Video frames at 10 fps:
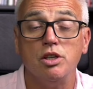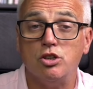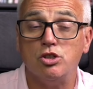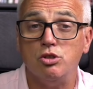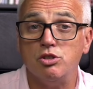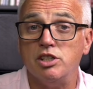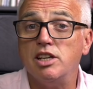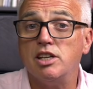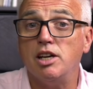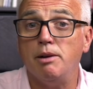You could choose an
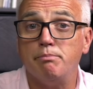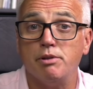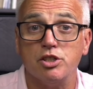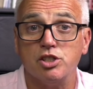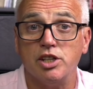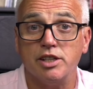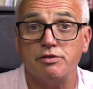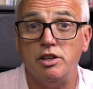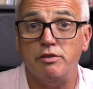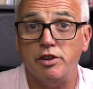income plus
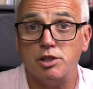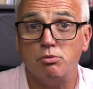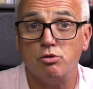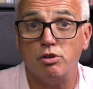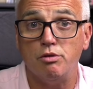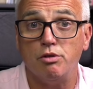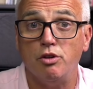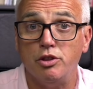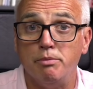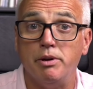tax-free investment growth
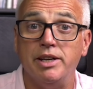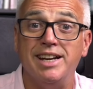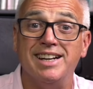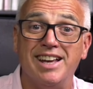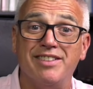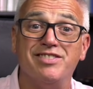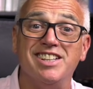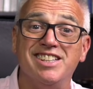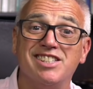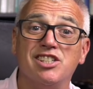on the money left
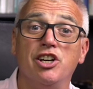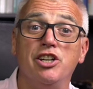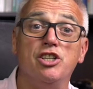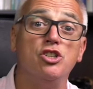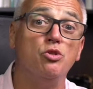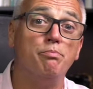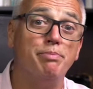inside your